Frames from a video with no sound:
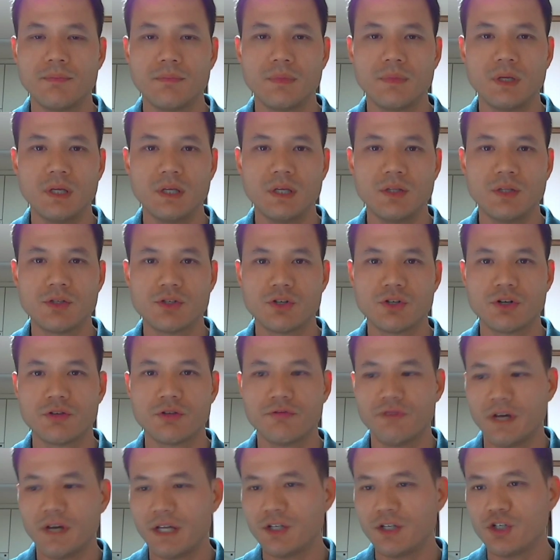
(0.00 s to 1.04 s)
in
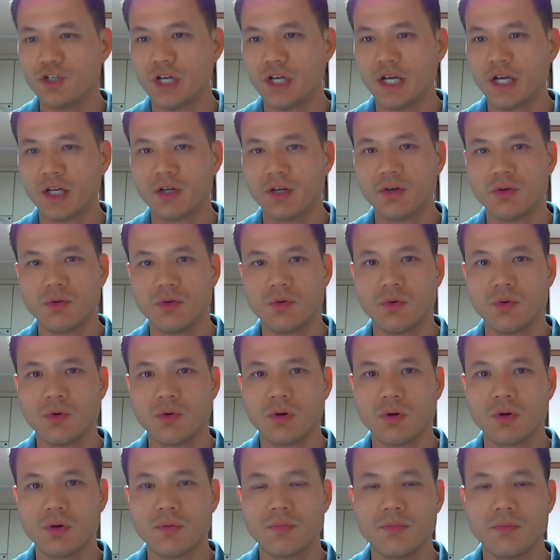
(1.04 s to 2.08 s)
certified check
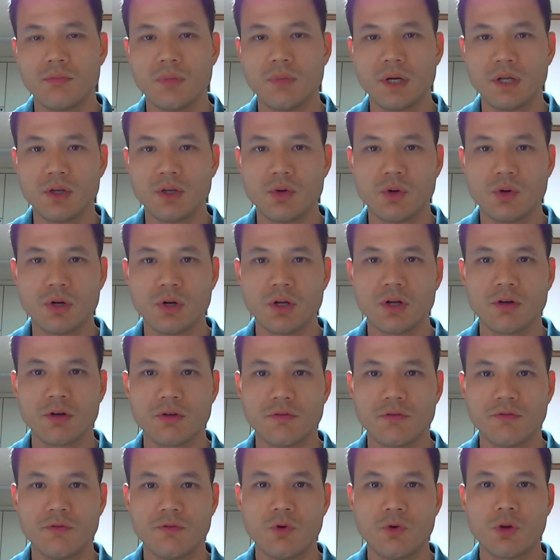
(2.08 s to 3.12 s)
or money order
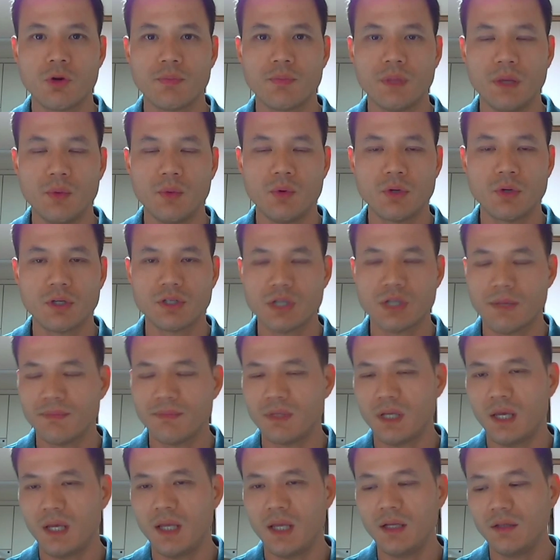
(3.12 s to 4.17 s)
form. They won't accept
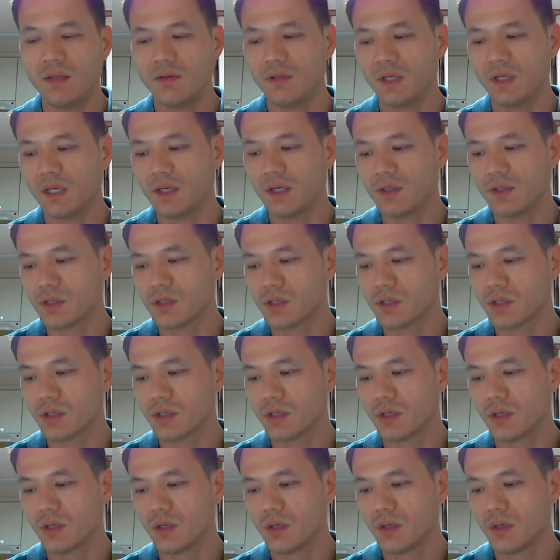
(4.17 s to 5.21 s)
anything else.
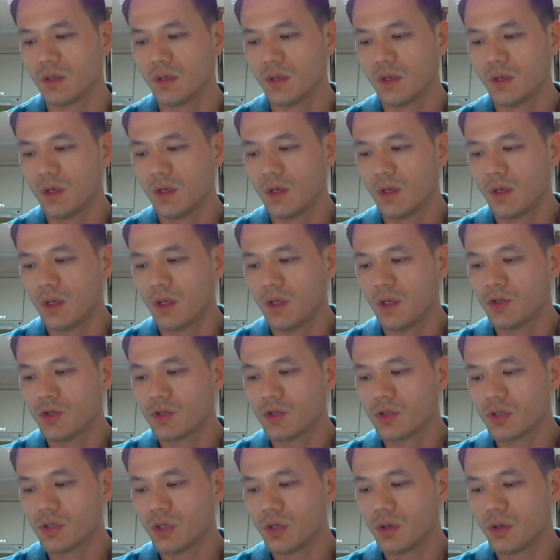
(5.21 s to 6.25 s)

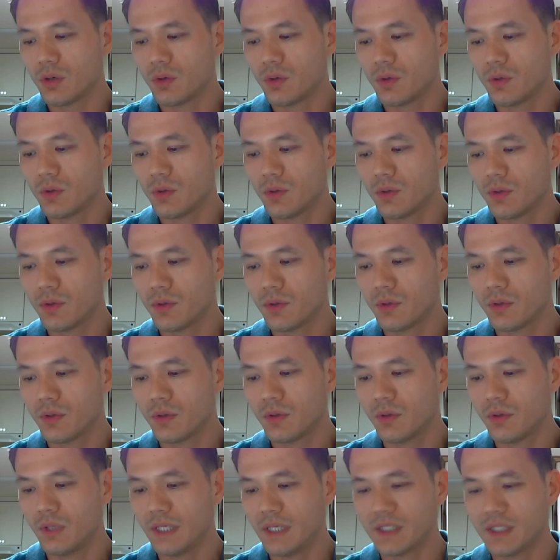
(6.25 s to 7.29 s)
So
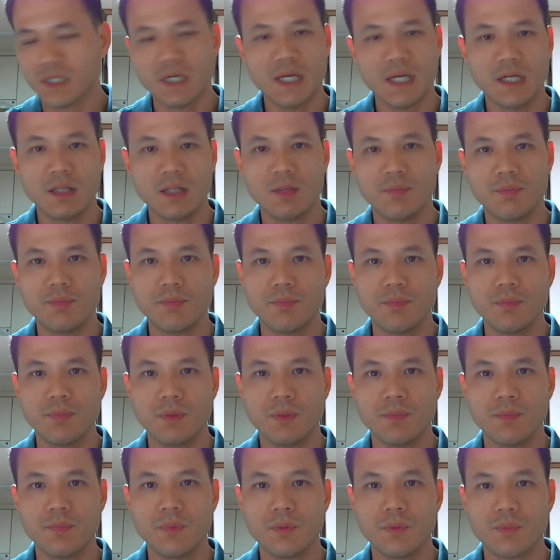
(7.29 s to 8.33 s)
that's kind of
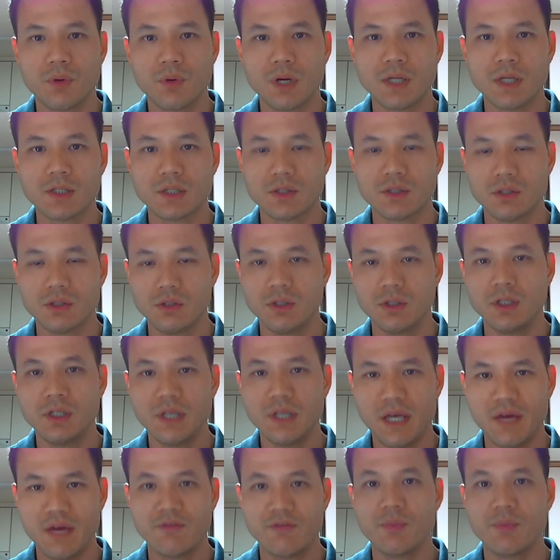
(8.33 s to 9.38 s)
the process. You need to
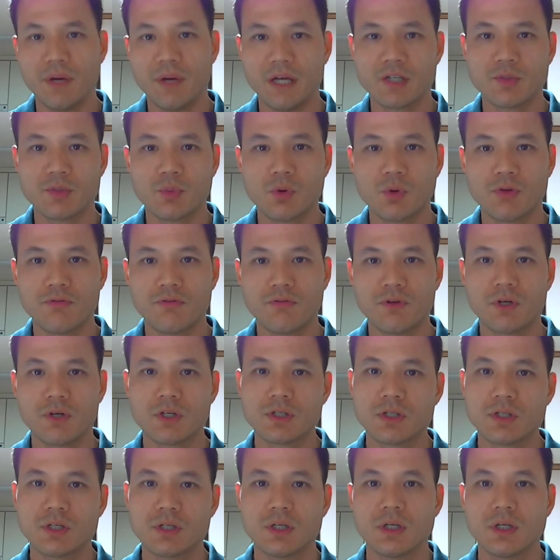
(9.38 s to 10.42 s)
have your passport
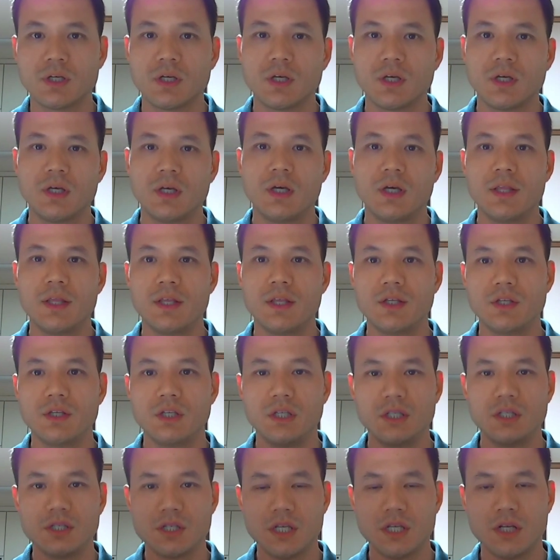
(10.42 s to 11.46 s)
first, and then you need
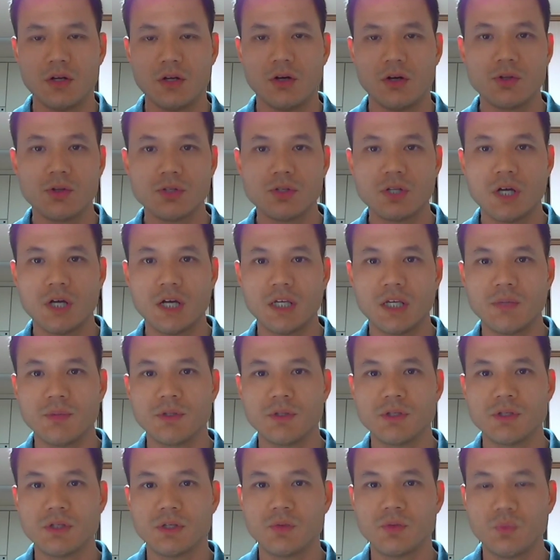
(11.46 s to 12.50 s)
to send all those
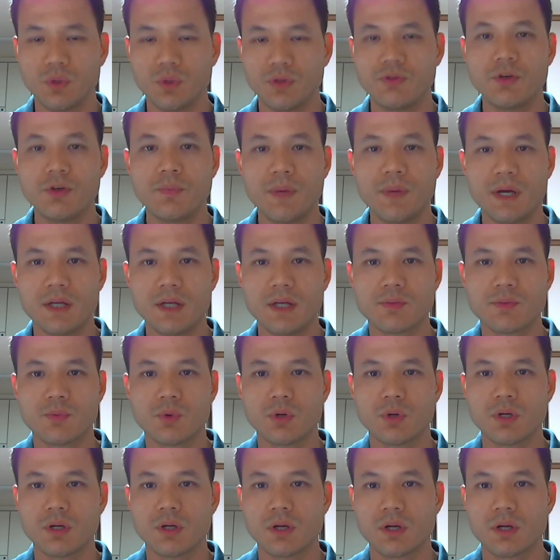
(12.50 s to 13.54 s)
documents in with your passport